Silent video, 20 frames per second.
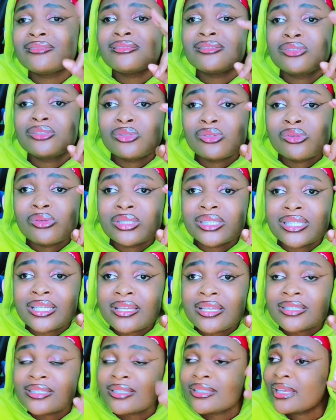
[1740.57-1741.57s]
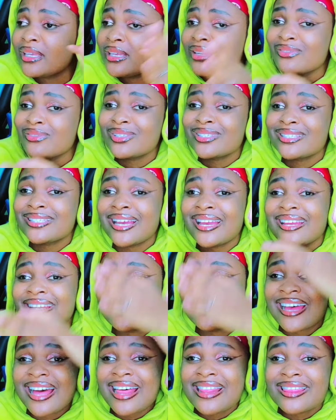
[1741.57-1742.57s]
two things, the evil side
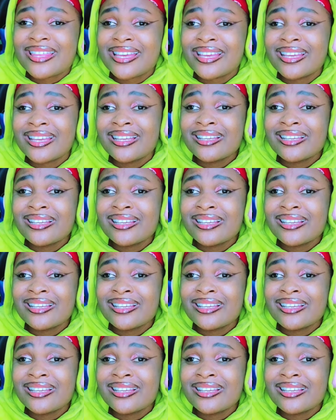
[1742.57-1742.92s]
and the,